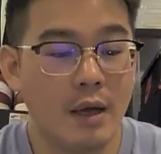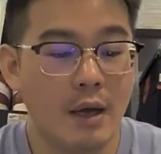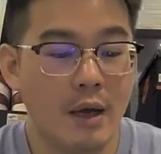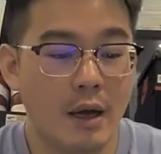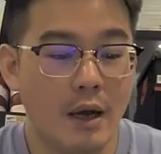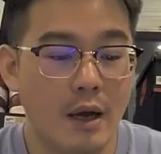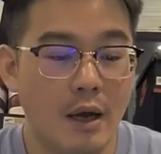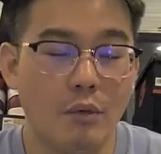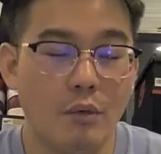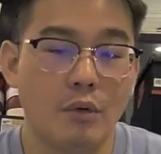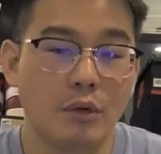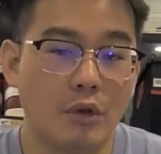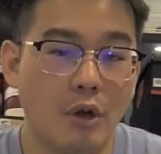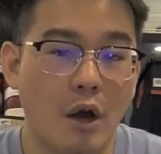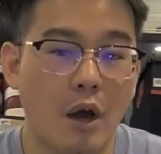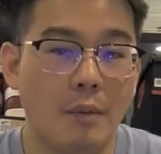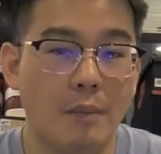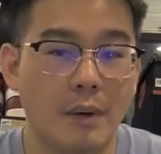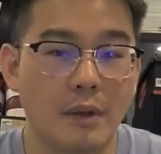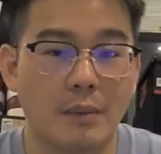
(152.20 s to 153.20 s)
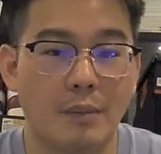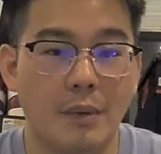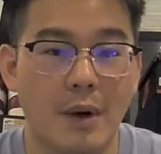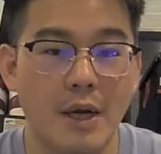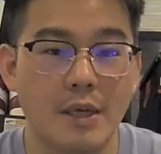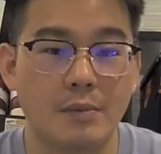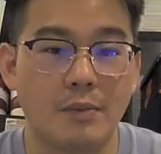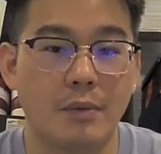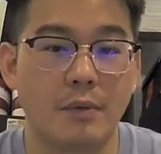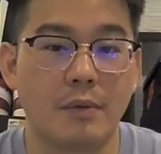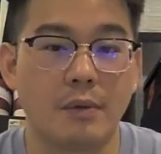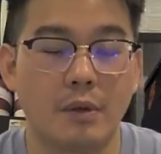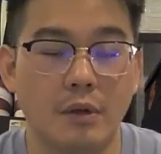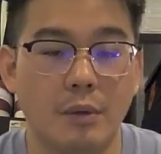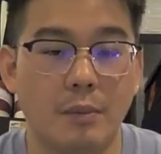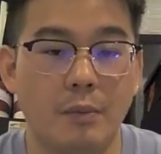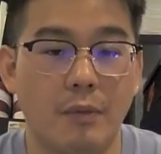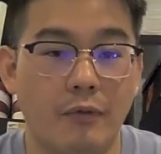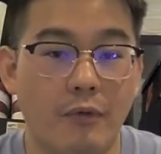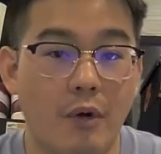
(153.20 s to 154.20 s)
We'll talk about the price to
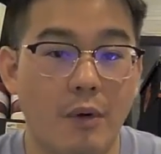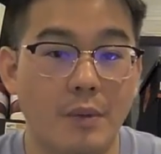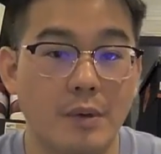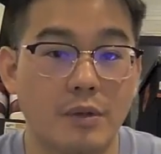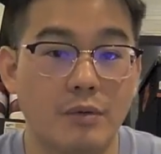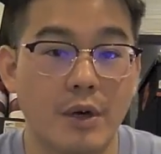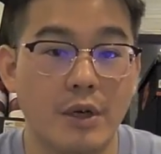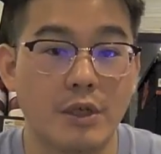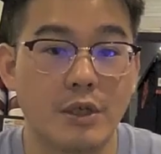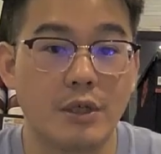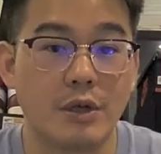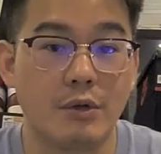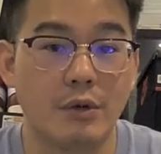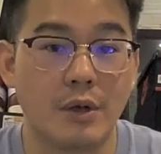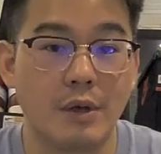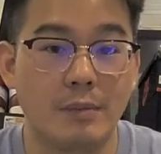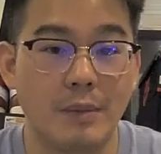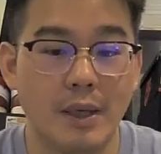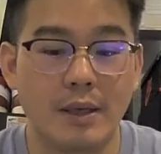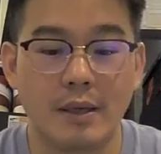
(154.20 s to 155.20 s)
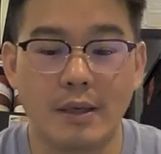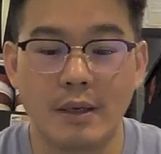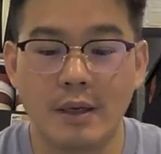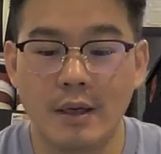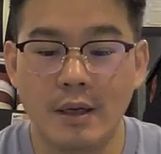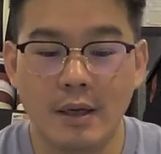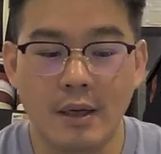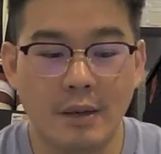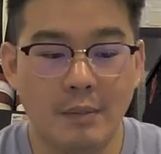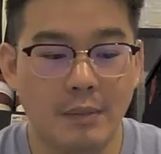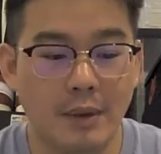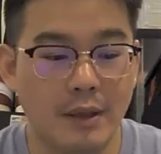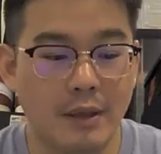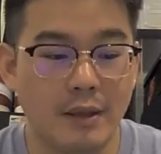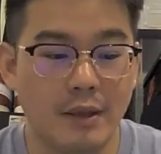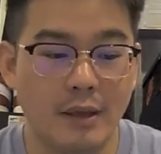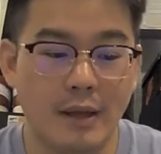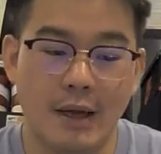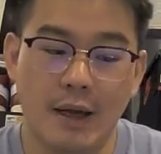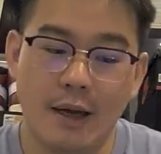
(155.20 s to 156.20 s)
performance ratio in a bit,
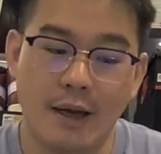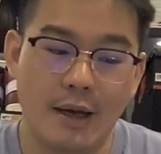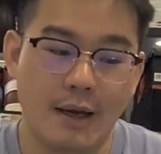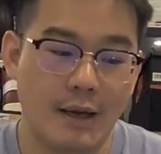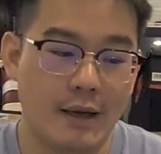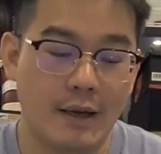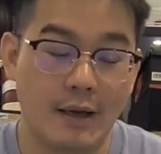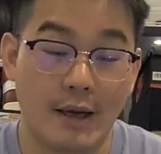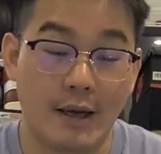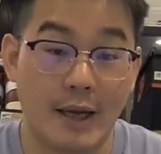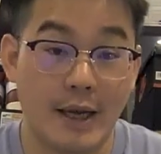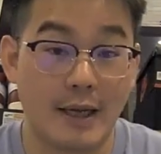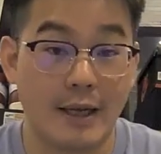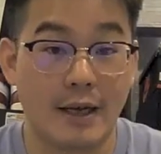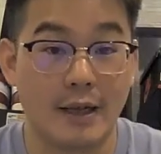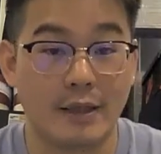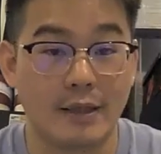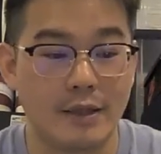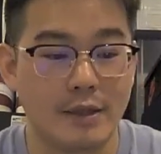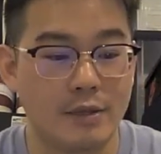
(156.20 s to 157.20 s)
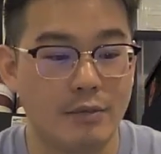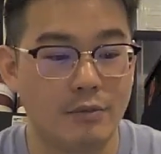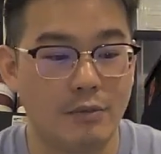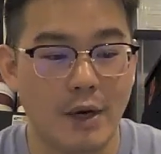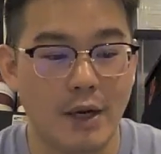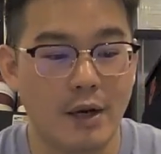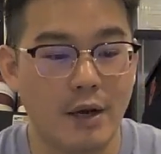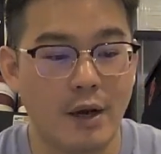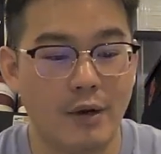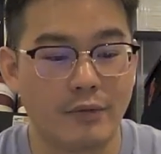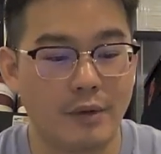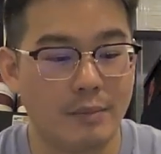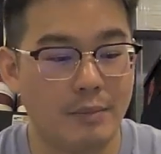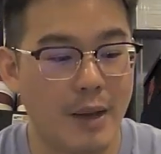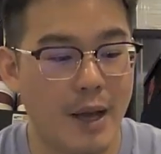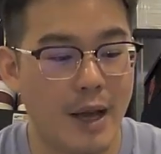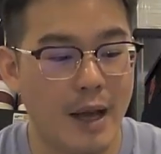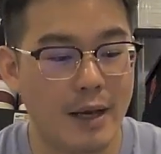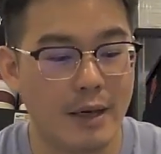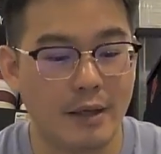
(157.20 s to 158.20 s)
but I got these right off the
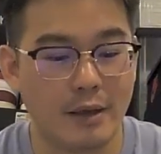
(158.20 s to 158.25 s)
bat.